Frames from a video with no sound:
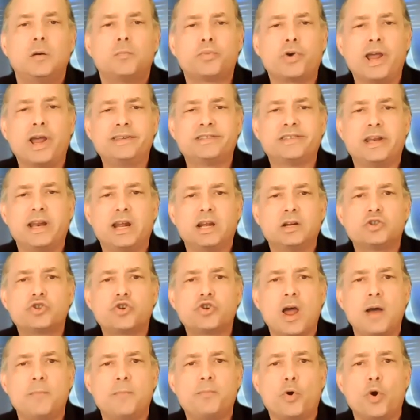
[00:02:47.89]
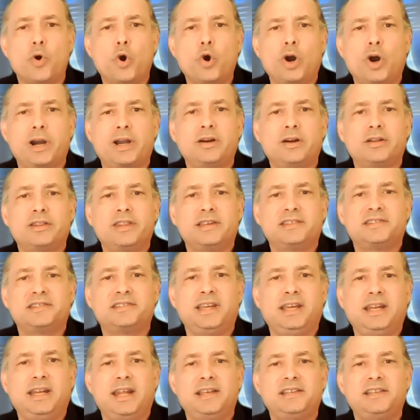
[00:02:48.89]
President Trump ordered the
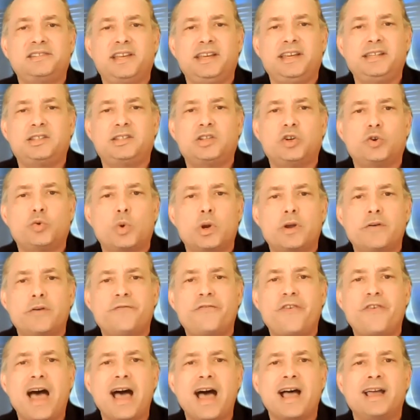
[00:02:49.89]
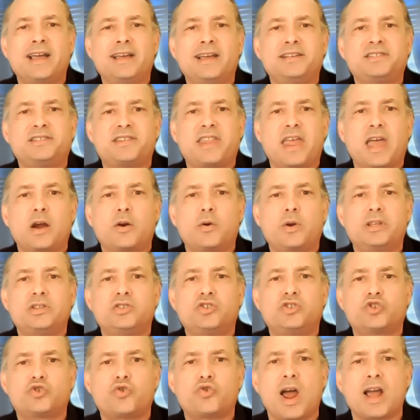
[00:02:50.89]
CDC to revise their
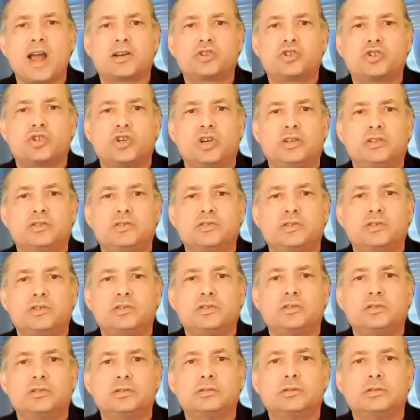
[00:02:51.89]
instructions. We